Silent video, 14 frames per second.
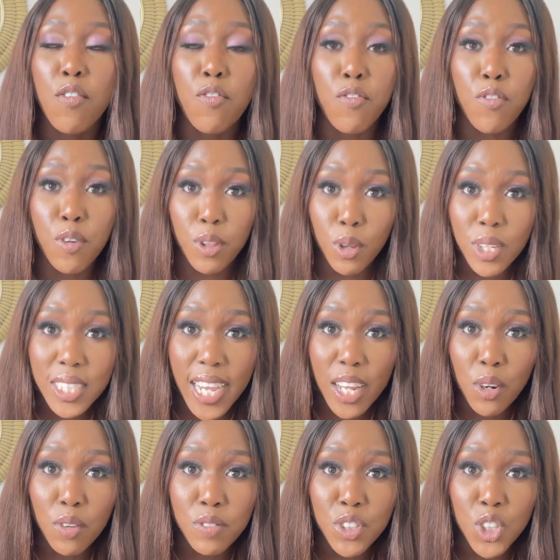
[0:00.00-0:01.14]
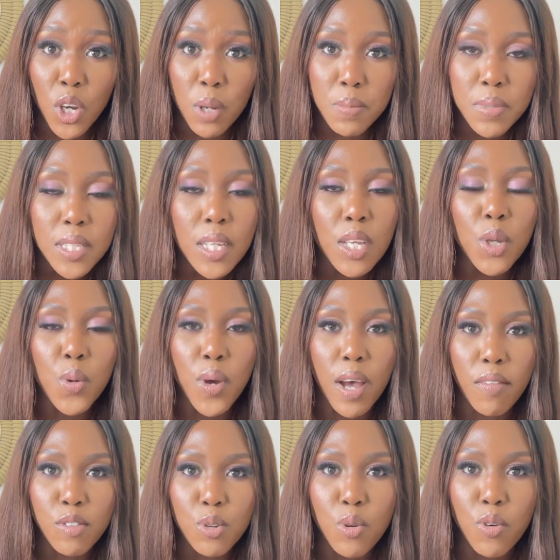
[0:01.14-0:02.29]
for those kind of jobs you have
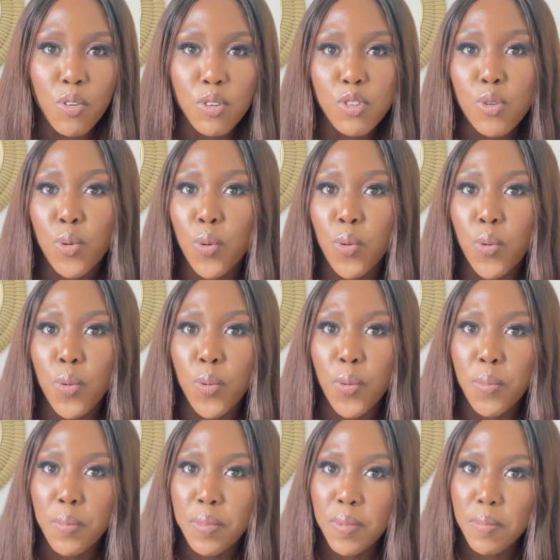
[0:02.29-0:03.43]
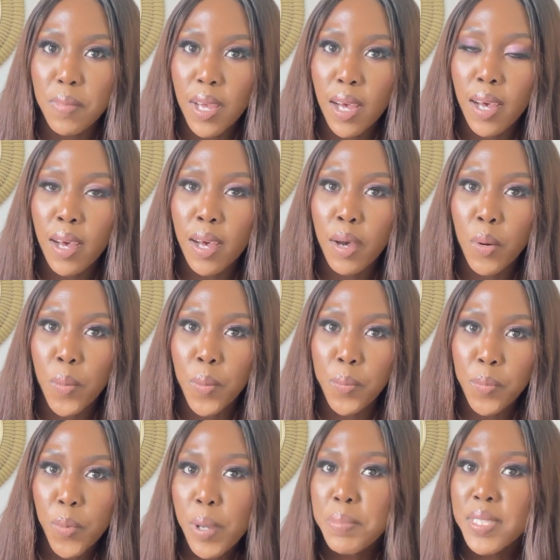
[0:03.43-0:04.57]
to go to a uh,
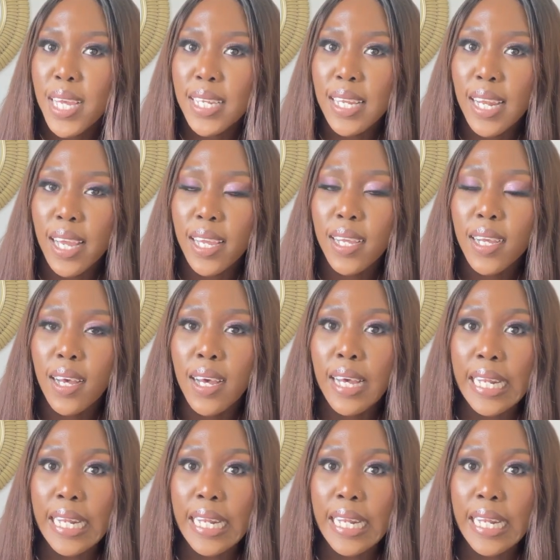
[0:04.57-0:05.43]
website like uh,